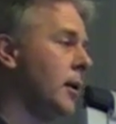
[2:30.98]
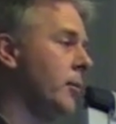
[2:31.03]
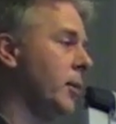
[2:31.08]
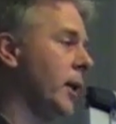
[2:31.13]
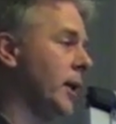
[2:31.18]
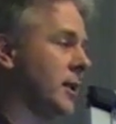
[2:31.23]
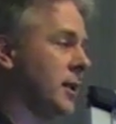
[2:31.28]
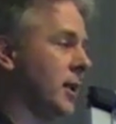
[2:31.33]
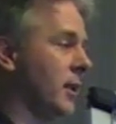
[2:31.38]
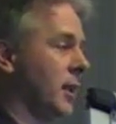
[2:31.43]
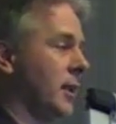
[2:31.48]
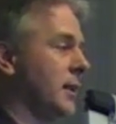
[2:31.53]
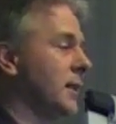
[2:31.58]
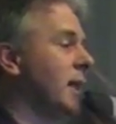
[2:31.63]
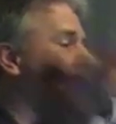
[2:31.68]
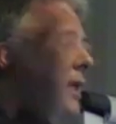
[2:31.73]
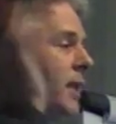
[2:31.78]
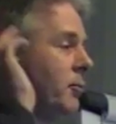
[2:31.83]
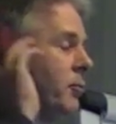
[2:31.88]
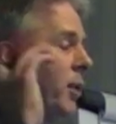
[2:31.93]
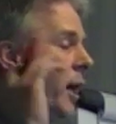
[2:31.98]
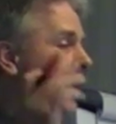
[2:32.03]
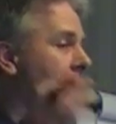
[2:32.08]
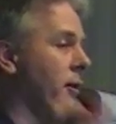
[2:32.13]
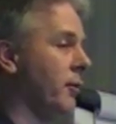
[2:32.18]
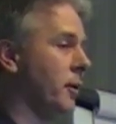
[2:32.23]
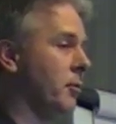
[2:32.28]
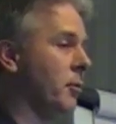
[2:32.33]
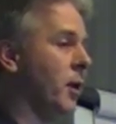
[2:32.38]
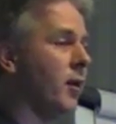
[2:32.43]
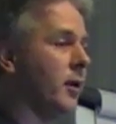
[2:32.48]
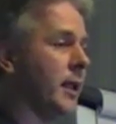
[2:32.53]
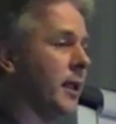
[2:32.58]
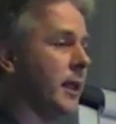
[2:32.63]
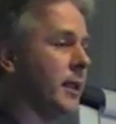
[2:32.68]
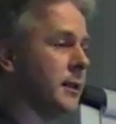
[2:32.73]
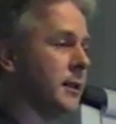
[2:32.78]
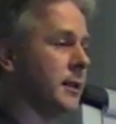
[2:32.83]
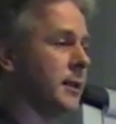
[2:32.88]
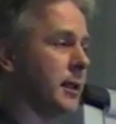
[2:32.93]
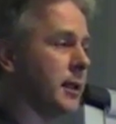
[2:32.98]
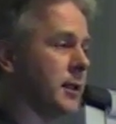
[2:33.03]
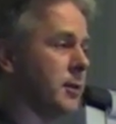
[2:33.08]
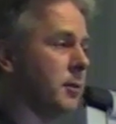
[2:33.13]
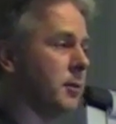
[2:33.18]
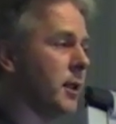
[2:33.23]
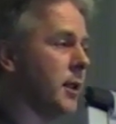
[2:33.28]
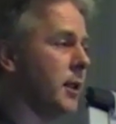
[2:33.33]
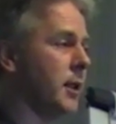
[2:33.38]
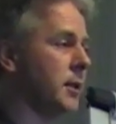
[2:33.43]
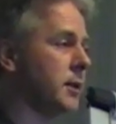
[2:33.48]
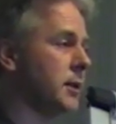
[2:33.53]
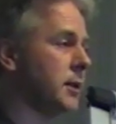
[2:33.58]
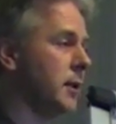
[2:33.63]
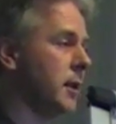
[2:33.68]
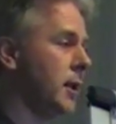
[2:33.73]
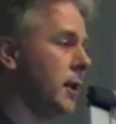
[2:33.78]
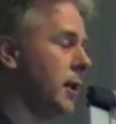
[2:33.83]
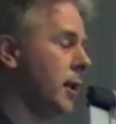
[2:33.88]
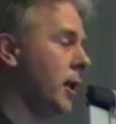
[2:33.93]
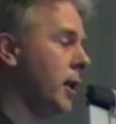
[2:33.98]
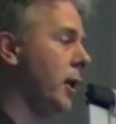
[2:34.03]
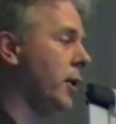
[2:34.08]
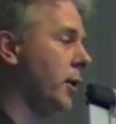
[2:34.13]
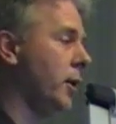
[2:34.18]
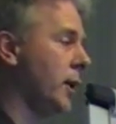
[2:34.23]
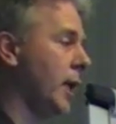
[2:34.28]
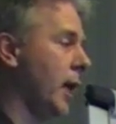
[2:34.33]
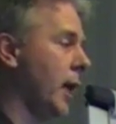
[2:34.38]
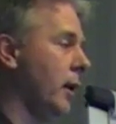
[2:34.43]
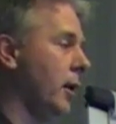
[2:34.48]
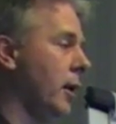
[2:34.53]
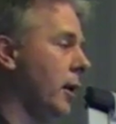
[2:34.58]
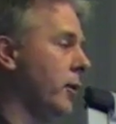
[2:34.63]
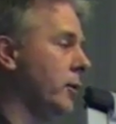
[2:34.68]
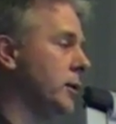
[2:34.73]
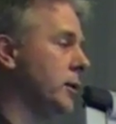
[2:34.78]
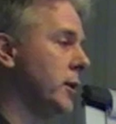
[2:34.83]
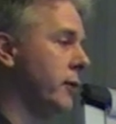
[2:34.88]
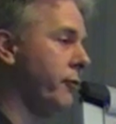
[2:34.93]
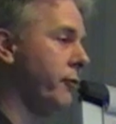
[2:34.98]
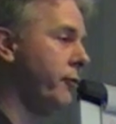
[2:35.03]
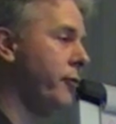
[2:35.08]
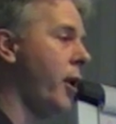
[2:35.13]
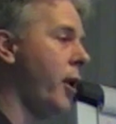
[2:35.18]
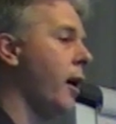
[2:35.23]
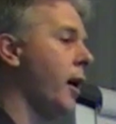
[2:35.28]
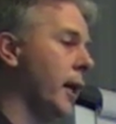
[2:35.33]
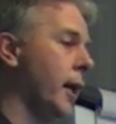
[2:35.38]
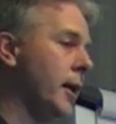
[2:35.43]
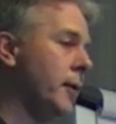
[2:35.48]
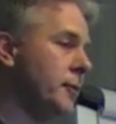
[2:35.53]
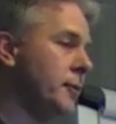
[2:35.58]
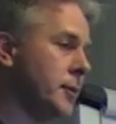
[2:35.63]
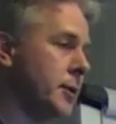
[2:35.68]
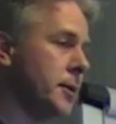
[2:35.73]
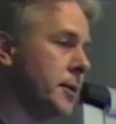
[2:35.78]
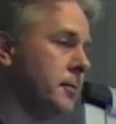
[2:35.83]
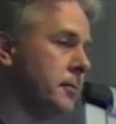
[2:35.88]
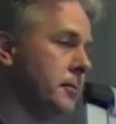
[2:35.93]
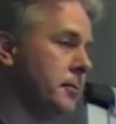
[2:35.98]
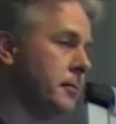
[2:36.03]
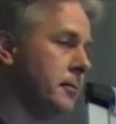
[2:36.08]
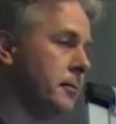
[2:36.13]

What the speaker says: because I'm going to take it back off the market in 6 months, and you get loads of 5s,